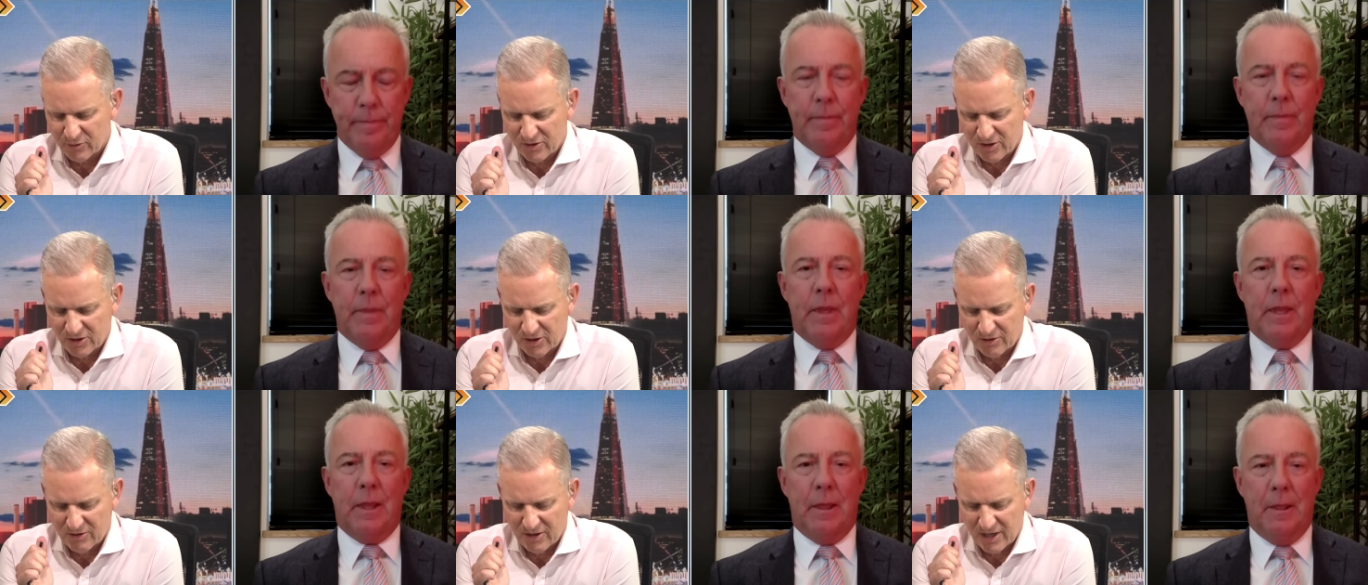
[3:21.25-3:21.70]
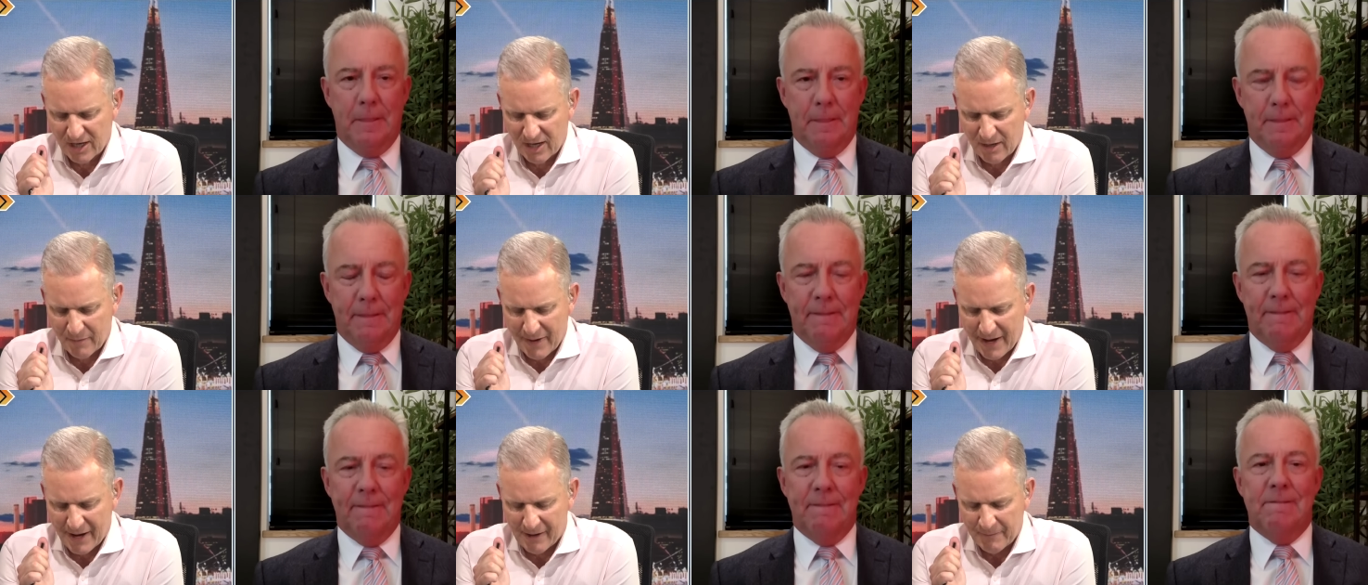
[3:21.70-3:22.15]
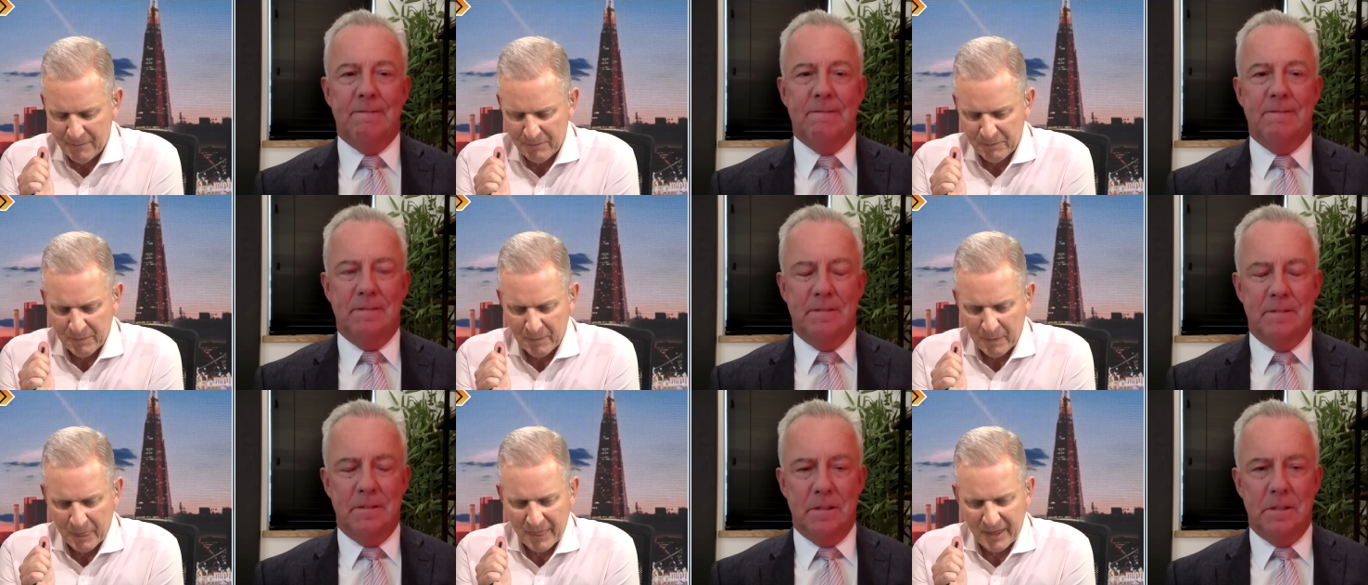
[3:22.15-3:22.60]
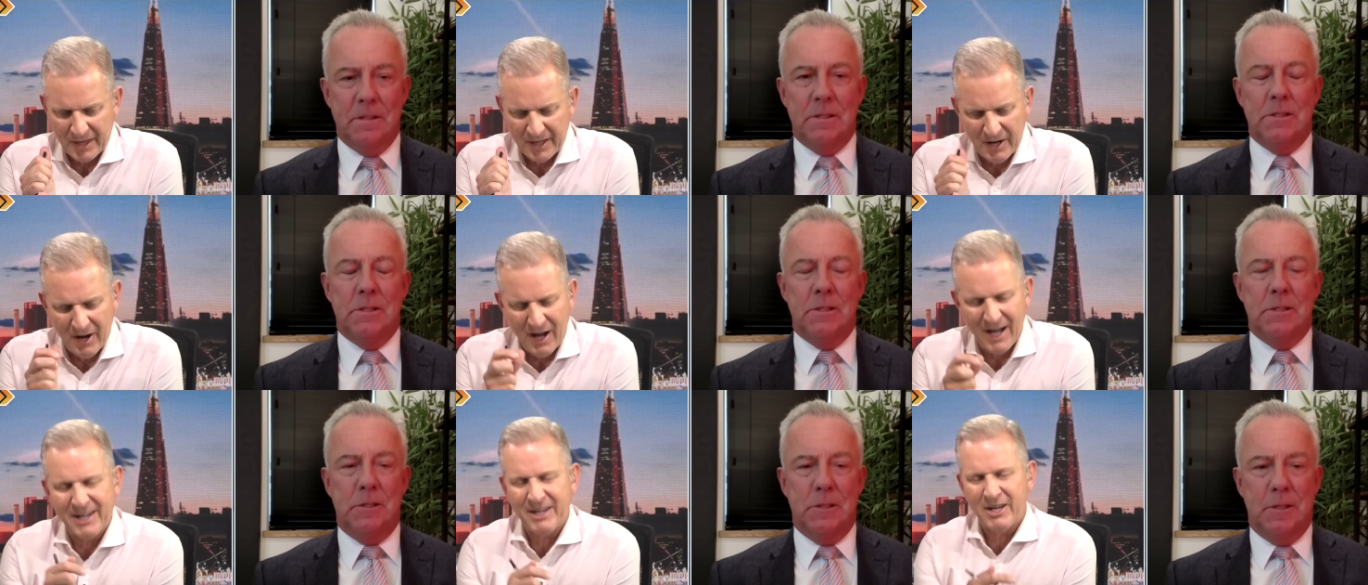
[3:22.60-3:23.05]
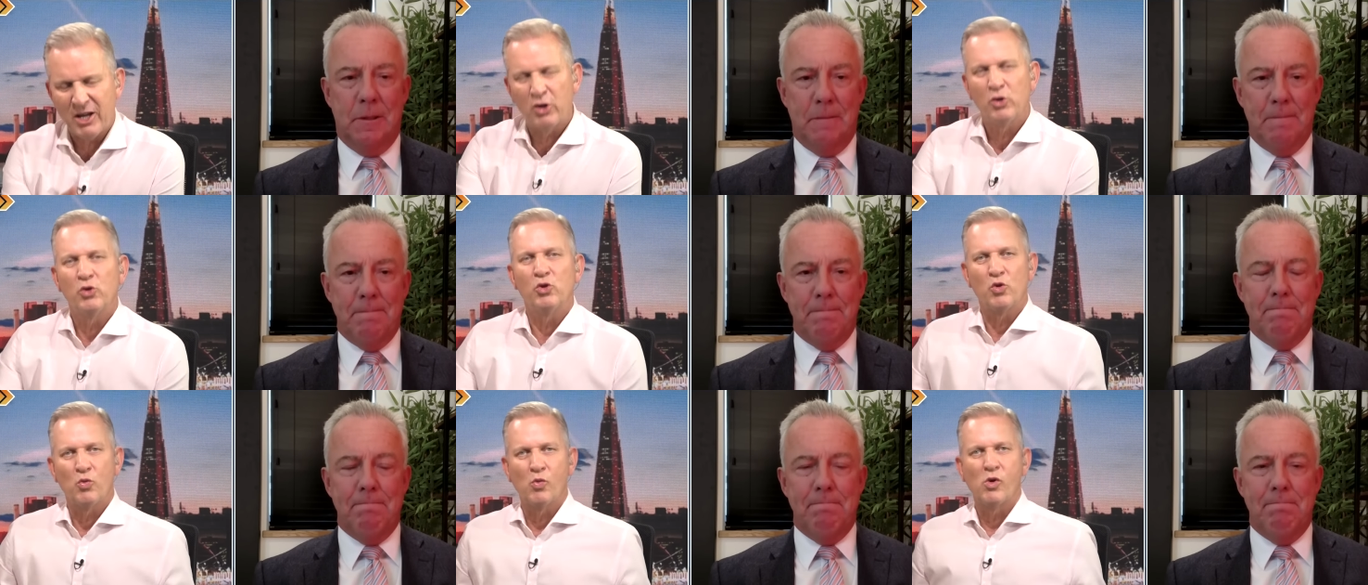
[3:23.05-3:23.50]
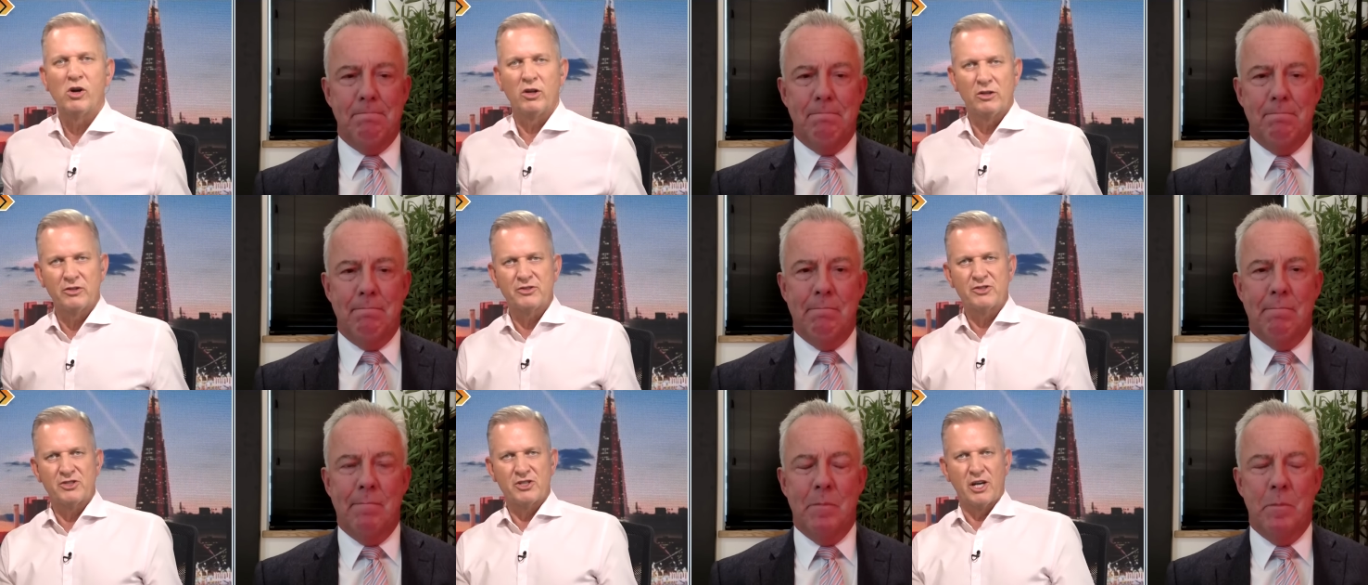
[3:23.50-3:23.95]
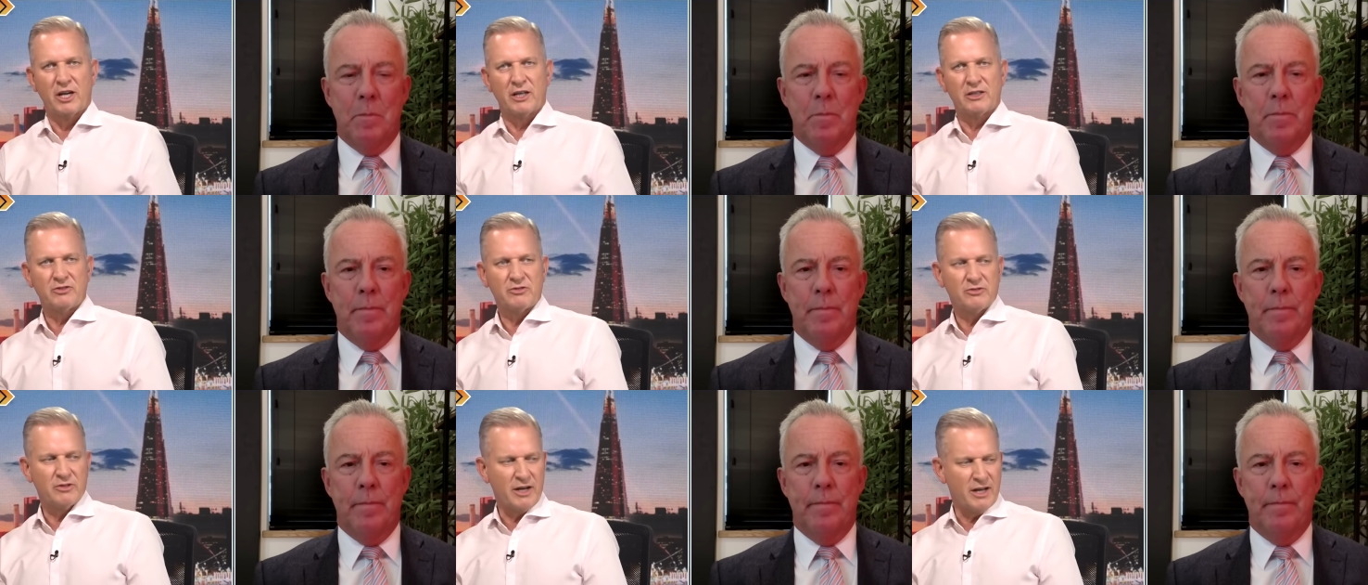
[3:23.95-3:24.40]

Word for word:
Speaker 1: And you think about, you know, I know the world has changed, right?